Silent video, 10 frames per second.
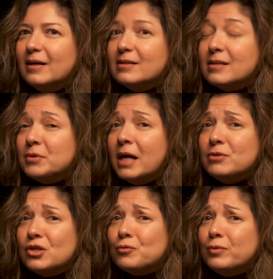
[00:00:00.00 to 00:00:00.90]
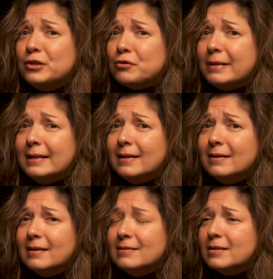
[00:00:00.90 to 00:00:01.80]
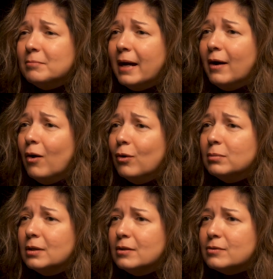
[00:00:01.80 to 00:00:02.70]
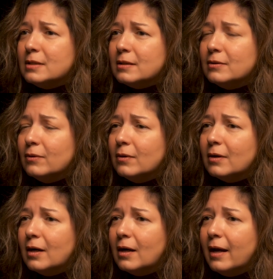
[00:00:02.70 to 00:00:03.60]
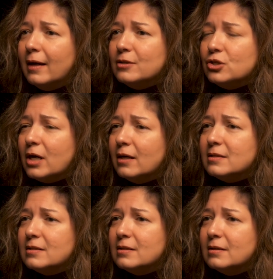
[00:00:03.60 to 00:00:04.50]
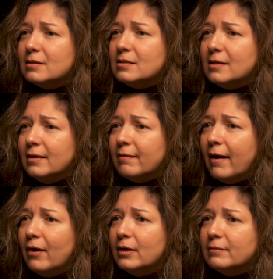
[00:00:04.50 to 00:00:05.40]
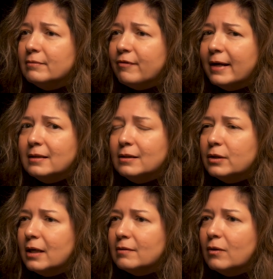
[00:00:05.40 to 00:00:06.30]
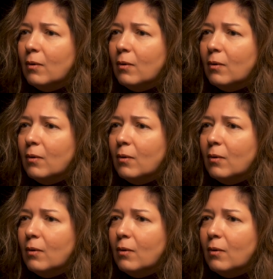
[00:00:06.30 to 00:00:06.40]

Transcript: Sometimes just retreating into my home, closing the door, and just sitting there and frankly looking at the